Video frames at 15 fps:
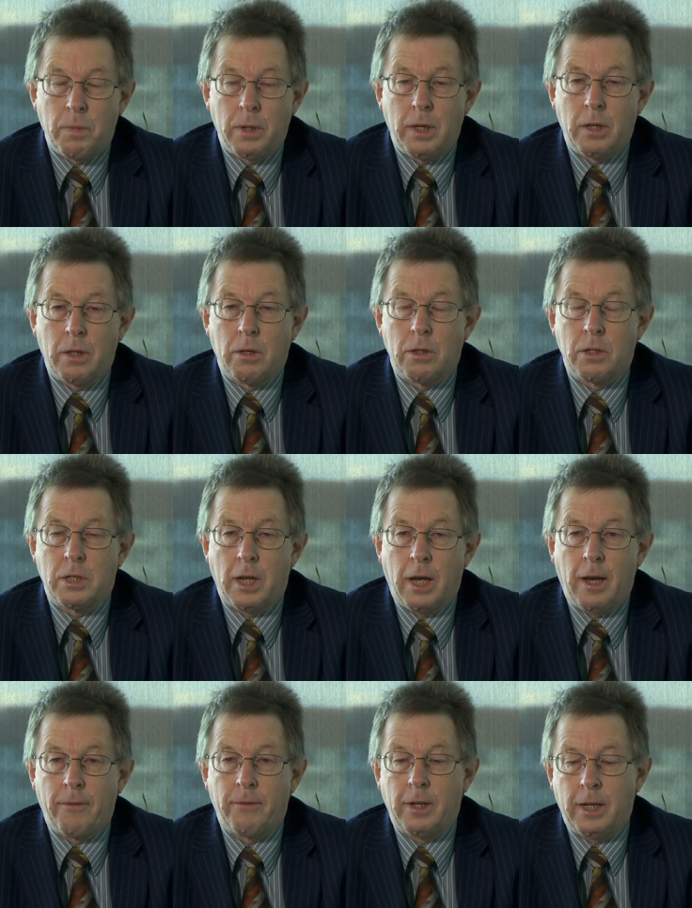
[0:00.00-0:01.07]
because
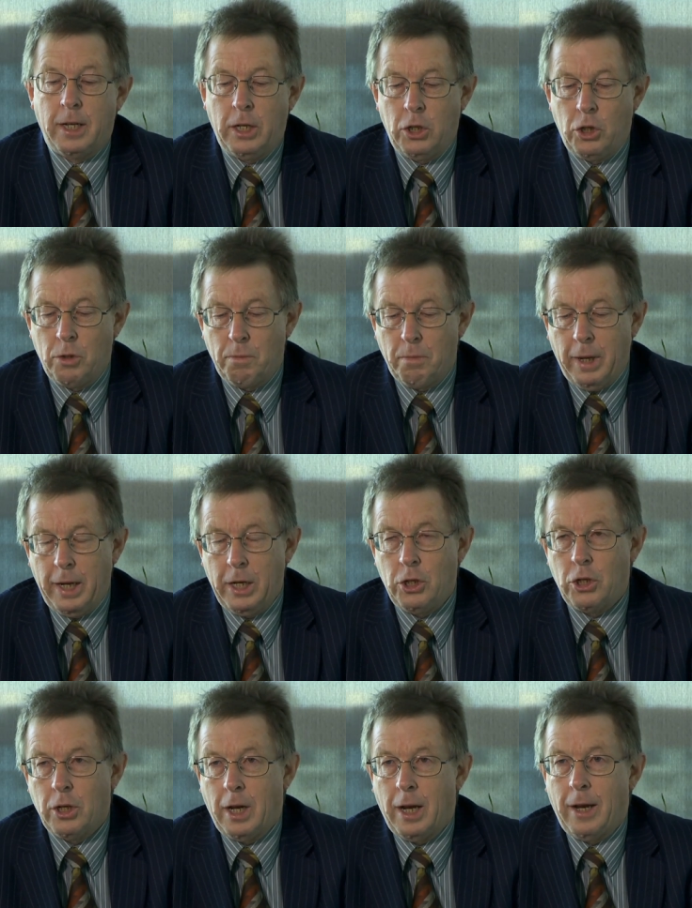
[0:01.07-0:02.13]
after each
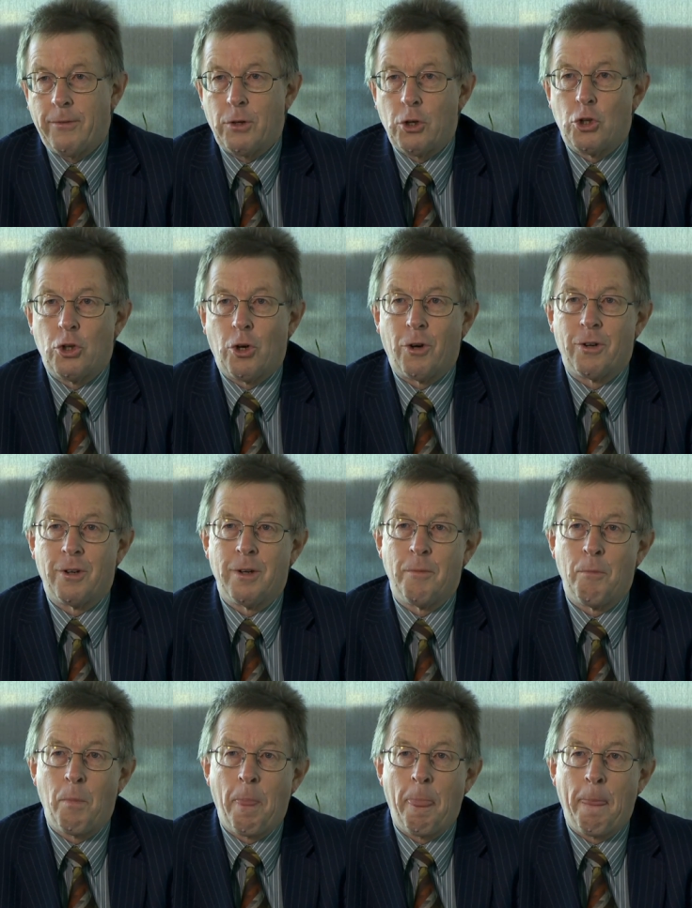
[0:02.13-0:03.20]
major aftershock,
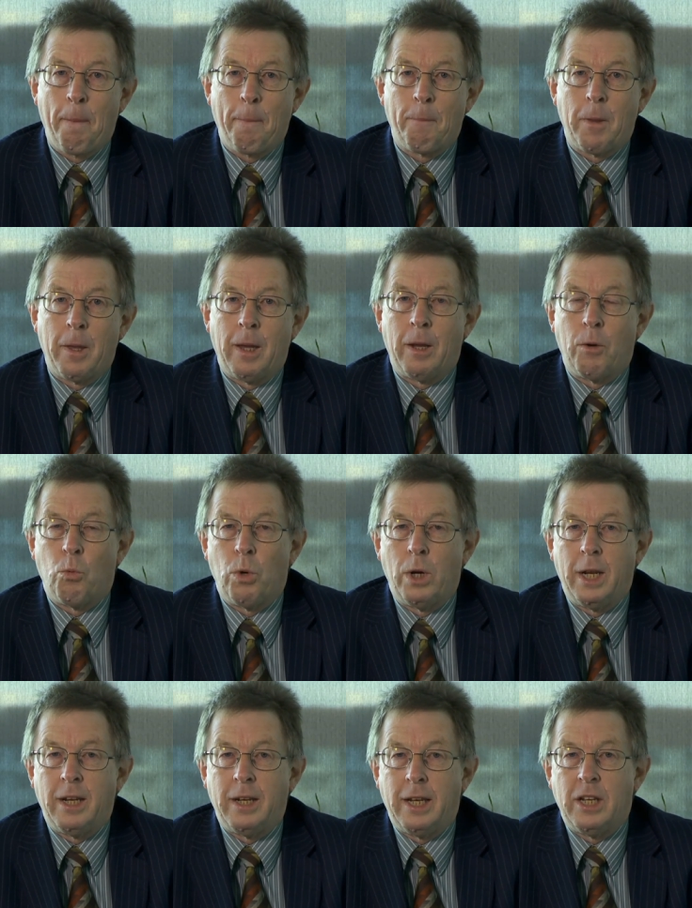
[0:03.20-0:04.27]
it
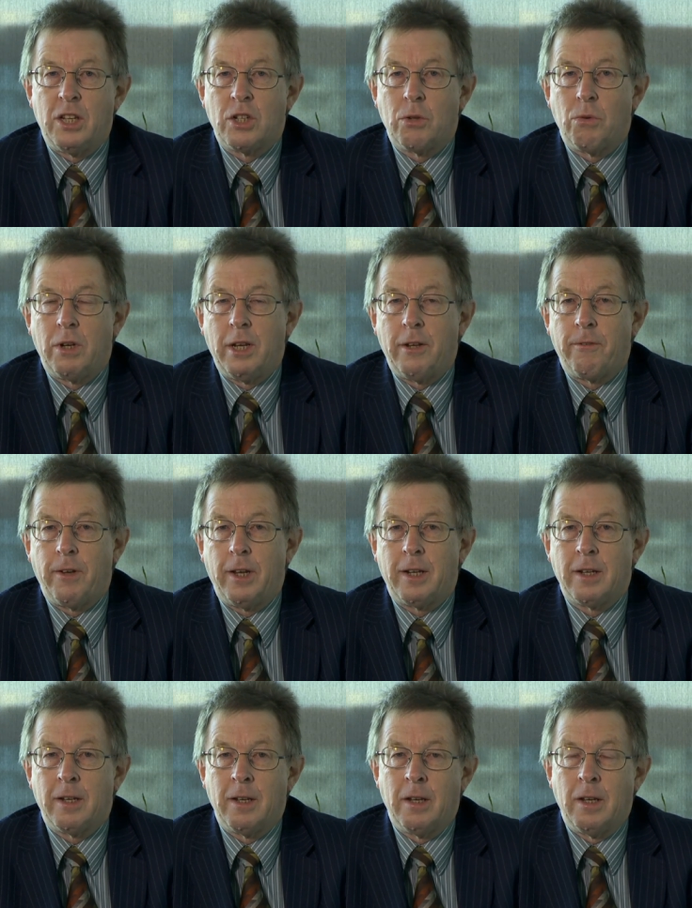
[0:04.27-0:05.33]
really needs to, in
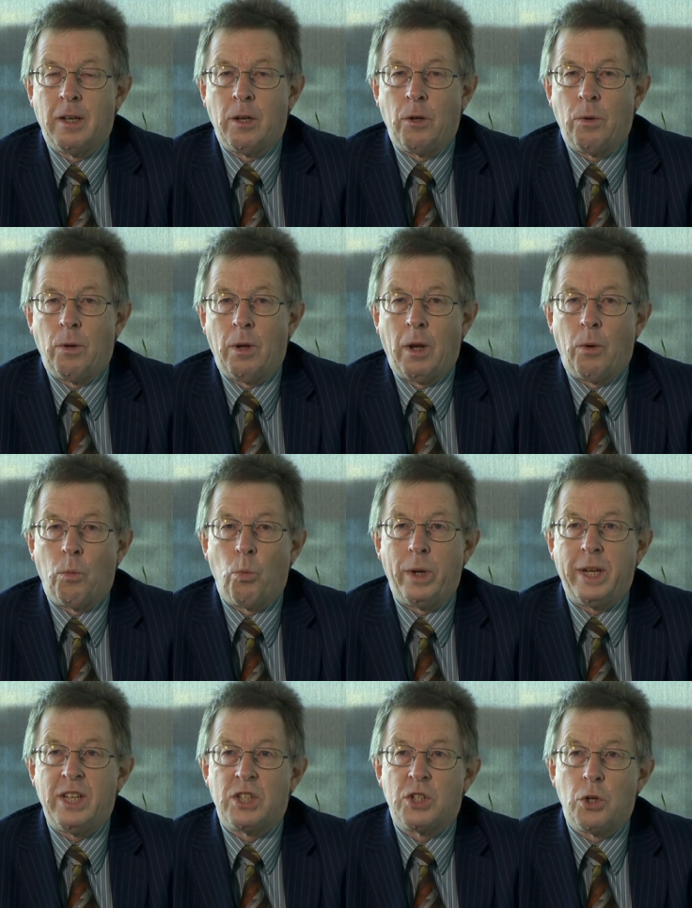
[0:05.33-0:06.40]
effect, uh,
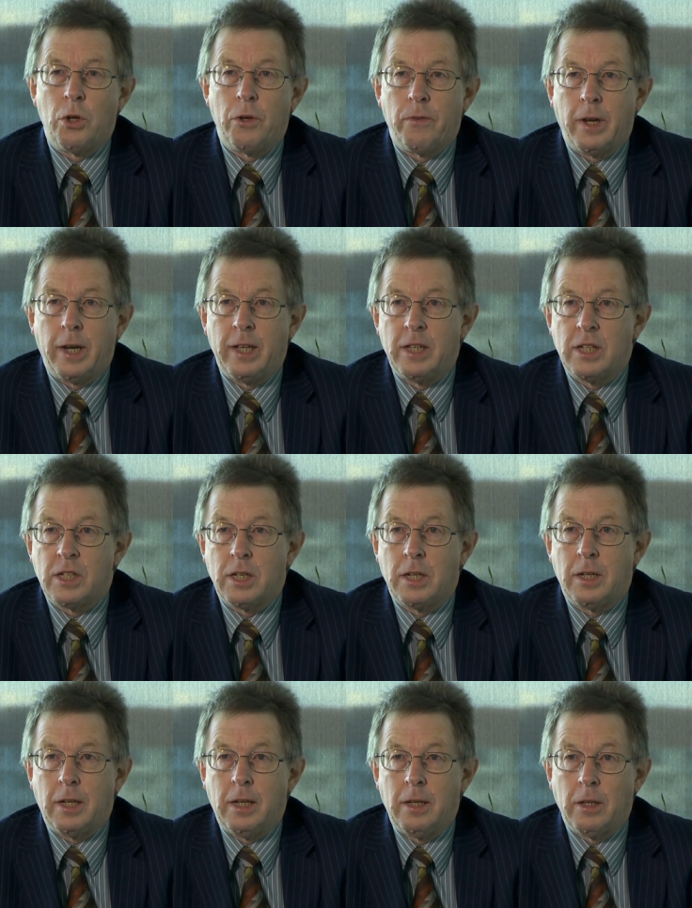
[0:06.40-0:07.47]
resurvey the
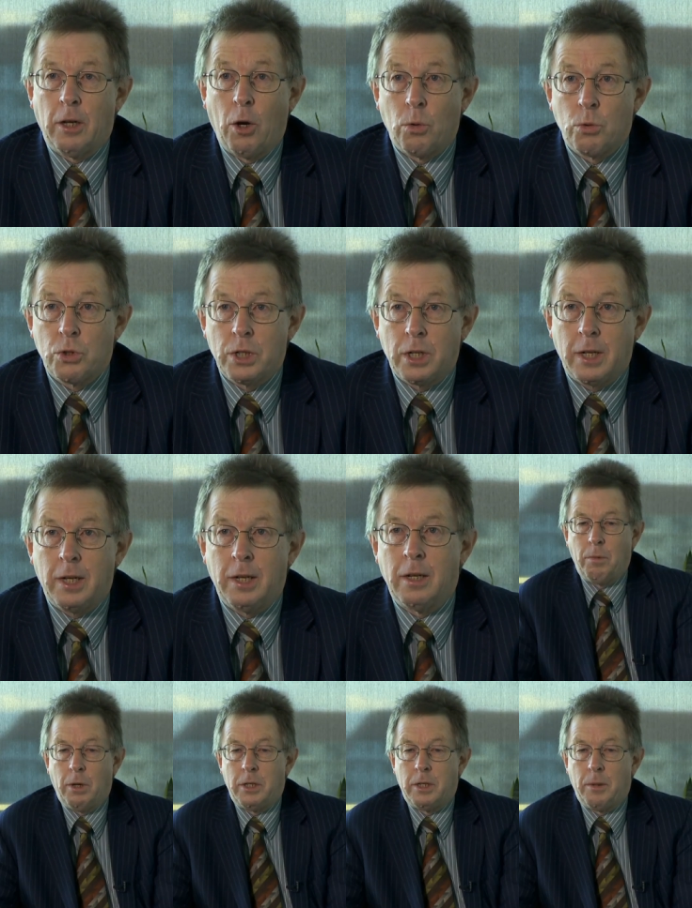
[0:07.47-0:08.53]
city, the whole city,
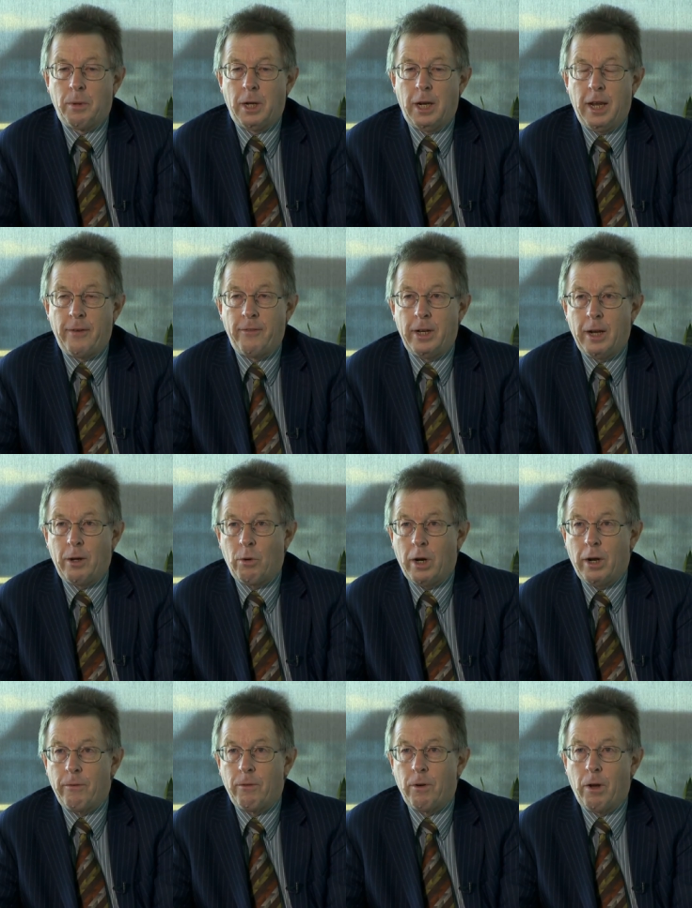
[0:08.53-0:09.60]
by typically having
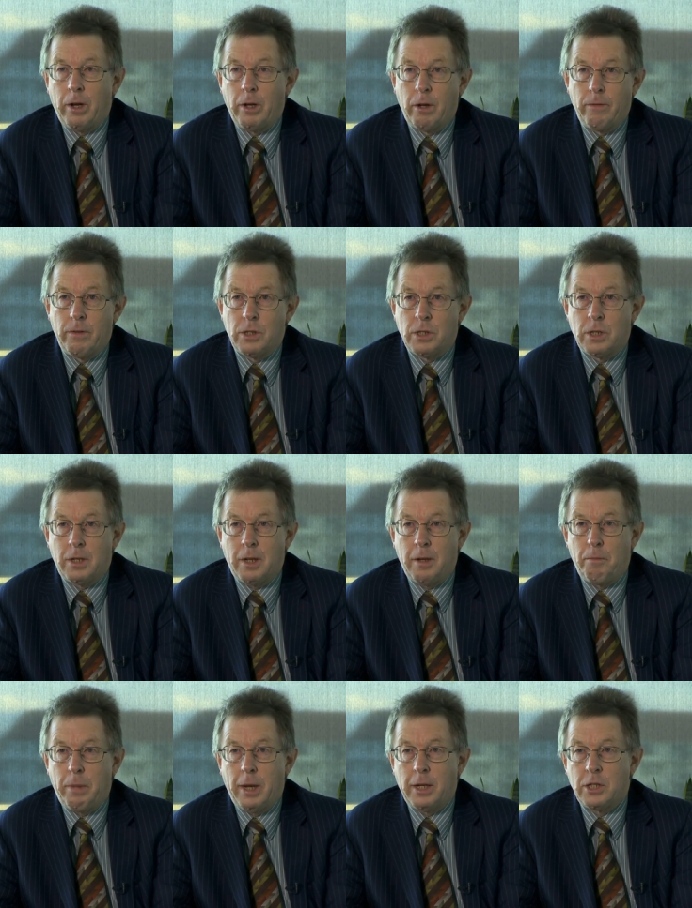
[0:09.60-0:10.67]
aircraft flying over the city,
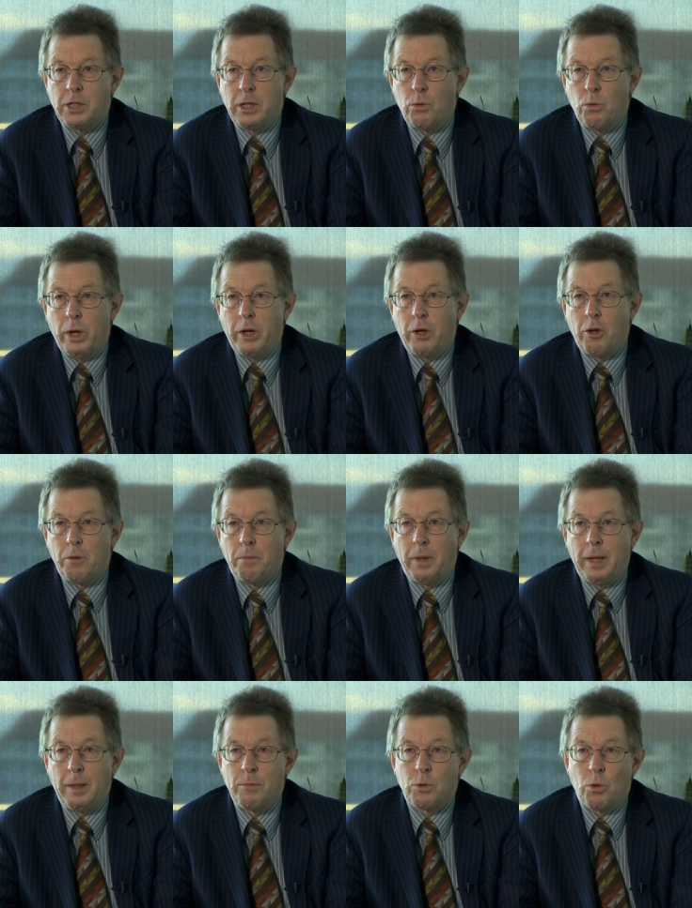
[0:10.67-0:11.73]
bouncing radio
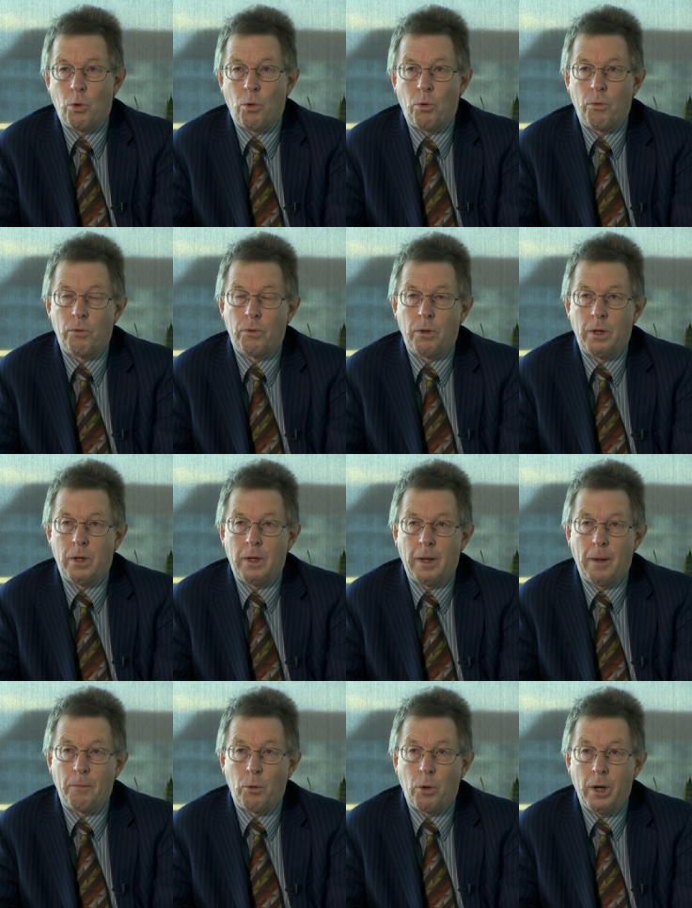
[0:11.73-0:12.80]
beams off the
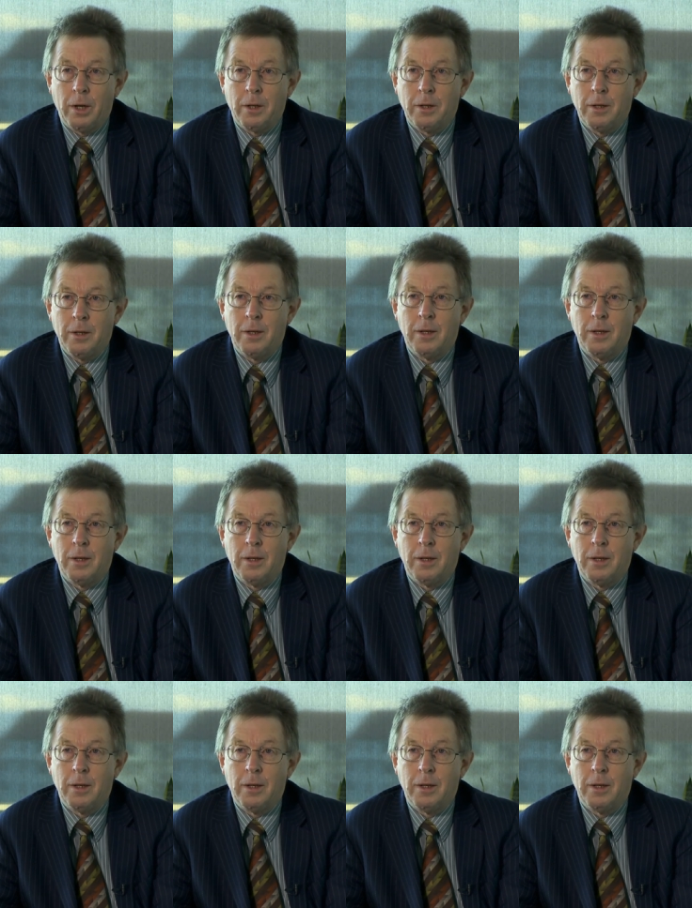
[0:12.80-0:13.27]
um, ground.